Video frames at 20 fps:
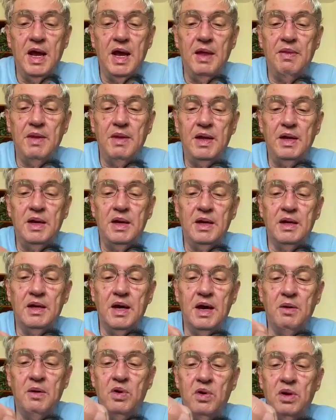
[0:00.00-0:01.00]
And then
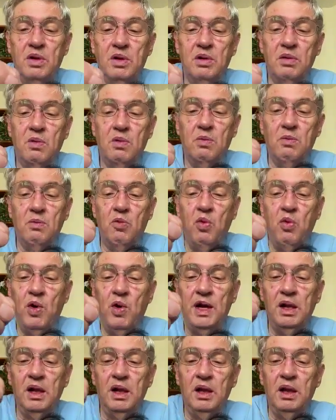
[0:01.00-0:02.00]
I will
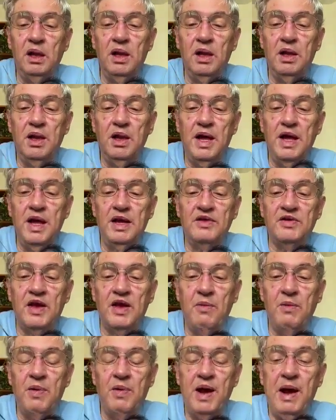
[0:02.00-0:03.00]
wiggle as
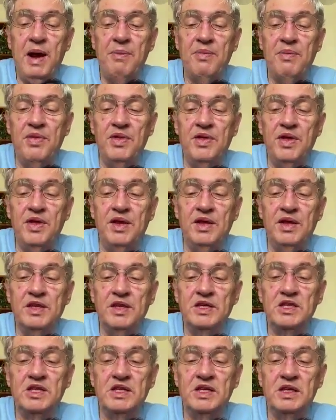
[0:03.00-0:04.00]
I wrap
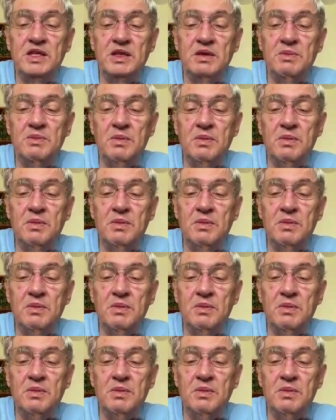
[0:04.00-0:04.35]
this